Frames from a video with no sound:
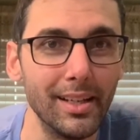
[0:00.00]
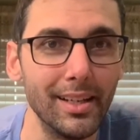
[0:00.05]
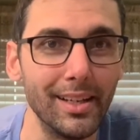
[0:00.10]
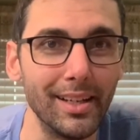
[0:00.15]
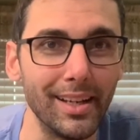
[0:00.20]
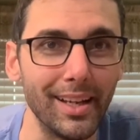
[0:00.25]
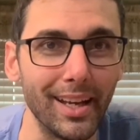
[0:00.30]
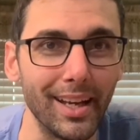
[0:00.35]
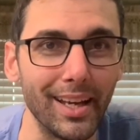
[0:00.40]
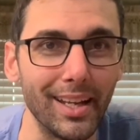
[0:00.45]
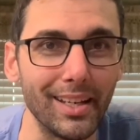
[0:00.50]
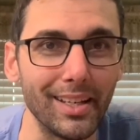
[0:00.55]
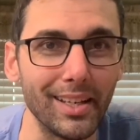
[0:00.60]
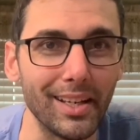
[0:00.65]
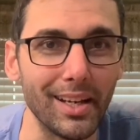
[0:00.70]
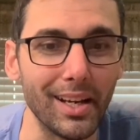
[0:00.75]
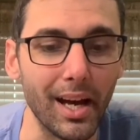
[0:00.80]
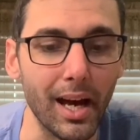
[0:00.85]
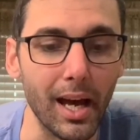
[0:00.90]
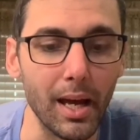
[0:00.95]
And
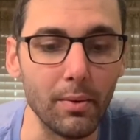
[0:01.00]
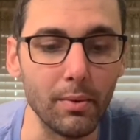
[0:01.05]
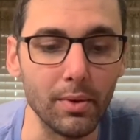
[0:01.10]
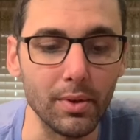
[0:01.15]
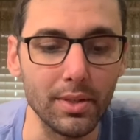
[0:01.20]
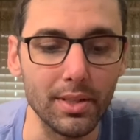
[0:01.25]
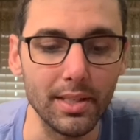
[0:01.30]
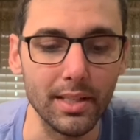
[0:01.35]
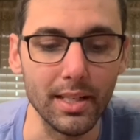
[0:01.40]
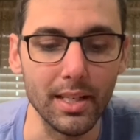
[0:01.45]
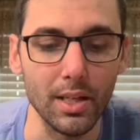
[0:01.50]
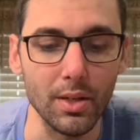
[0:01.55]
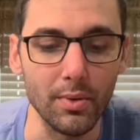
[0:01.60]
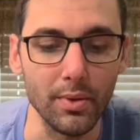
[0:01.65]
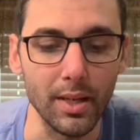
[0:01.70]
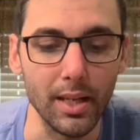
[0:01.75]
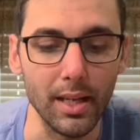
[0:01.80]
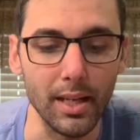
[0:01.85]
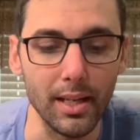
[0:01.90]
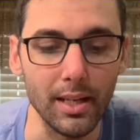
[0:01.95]
I will see you
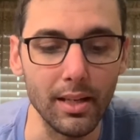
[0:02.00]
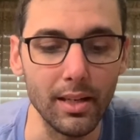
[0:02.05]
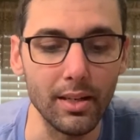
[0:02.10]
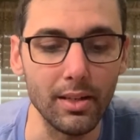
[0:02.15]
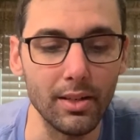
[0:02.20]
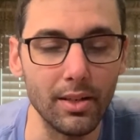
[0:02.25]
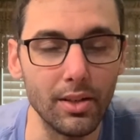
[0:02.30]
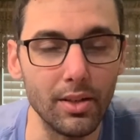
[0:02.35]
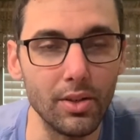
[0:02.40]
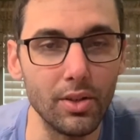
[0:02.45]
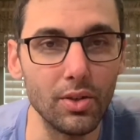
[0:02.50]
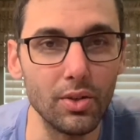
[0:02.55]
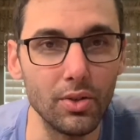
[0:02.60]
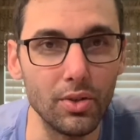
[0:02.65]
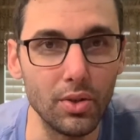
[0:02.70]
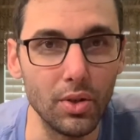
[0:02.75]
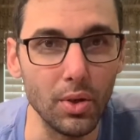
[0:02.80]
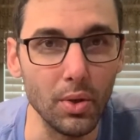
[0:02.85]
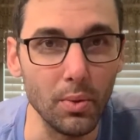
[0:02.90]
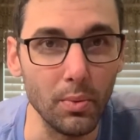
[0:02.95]
in
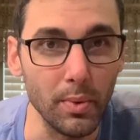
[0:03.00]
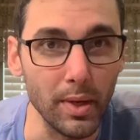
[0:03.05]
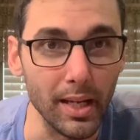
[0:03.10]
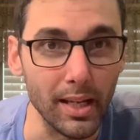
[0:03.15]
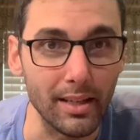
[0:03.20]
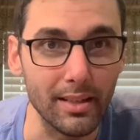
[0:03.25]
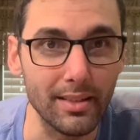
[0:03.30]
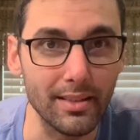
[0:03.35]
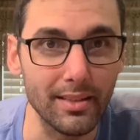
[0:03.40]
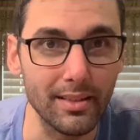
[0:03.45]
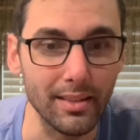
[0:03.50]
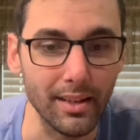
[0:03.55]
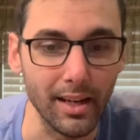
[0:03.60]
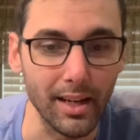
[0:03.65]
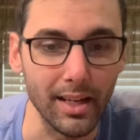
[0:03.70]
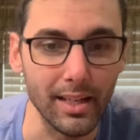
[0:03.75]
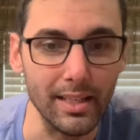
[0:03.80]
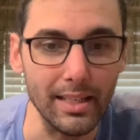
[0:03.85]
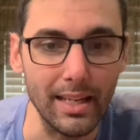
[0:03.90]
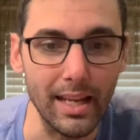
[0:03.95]
2 weeks
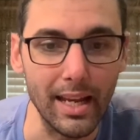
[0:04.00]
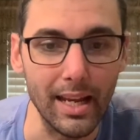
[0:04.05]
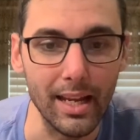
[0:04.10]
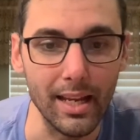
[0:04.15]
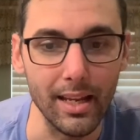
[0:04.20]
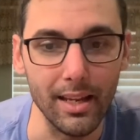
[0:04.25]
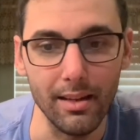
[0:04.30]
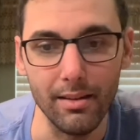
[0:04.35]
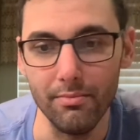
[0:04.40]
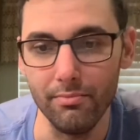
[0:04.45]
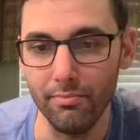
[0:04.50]
on day